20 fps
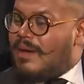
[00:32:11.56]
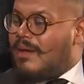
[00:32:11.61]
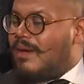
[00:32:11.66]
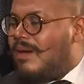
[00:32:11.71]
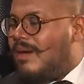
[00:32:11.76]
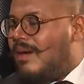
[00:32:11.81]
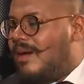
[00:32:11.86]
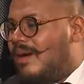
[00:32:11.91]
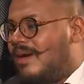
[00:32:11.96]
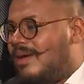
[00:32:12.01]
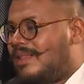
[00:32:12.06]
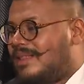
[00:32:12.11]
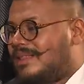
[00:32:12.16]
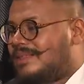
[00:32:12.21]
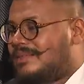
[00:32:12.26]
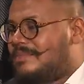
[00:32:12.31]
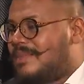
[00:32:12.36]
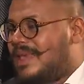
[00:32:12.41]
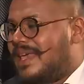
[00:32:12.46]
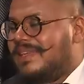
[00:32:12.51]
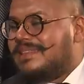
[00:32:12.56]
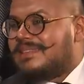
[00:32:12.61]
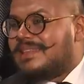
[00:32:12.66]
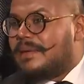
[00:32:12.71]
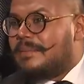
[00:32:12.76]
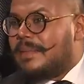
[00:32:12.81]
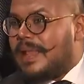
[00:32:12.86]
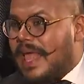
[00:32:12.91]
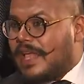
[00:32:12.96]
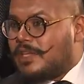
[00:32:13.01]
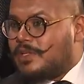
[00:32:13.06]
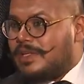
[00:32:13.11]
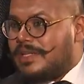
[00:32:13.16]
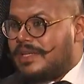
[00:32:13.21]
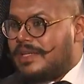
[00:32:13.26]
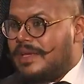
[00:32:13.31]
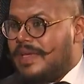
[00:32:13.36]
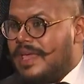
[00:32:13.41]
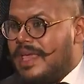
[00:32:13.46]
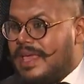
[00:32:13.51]
Oh, that's yeah. amazing. But
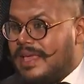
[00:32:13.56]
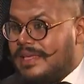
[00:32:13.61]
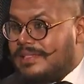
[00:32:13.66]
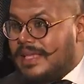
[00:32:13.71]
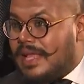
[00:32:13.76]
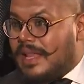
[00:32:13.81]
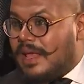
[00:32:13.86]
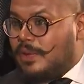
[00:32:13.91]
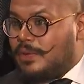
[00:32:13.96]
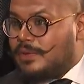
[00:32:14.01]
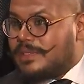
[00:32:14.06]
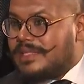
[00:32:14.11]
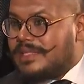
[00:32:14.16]
actually, is that how you